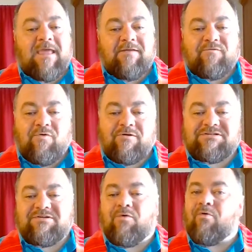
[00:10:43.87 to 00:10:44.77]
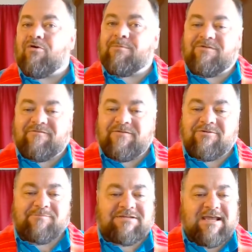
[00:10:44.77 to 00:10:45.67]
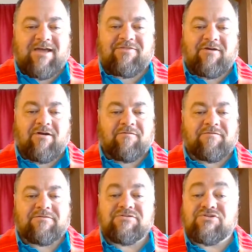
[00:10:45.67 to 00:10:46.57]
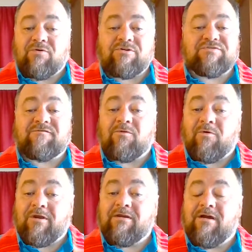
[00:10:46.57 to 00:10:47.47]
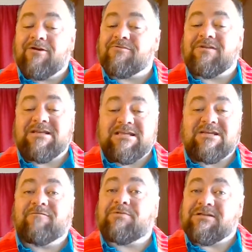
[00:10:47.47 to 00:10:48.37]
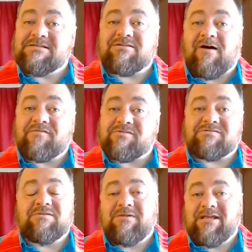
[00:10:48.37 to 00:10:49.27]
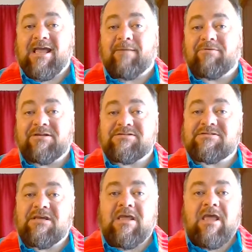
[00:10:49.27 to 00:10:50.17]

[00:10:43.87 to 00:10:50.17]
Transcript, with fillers: and of course the horrible film death of George Floyd under the knee of police officers in Minneapolis,